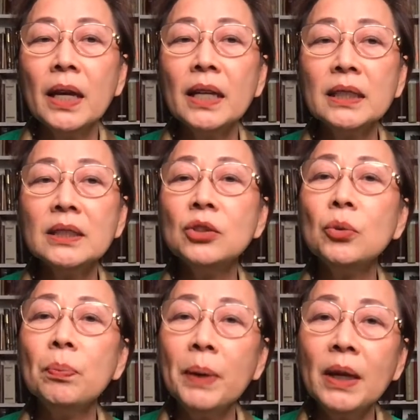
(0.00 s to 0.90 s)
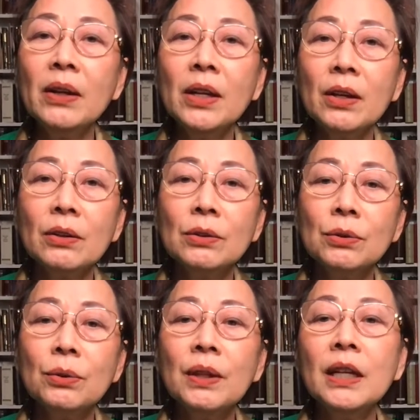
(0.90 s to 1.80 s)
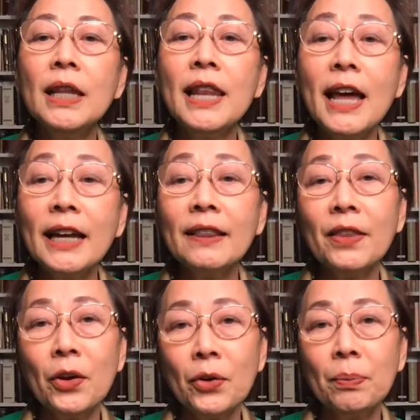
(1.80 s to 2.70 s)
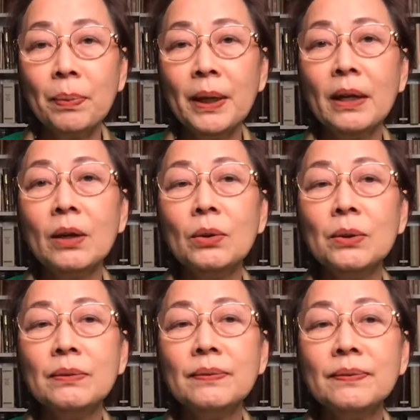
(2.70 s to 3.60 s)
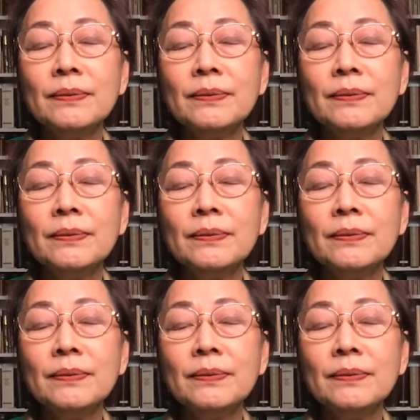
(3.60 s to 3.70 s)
is superior to the light therapy alone.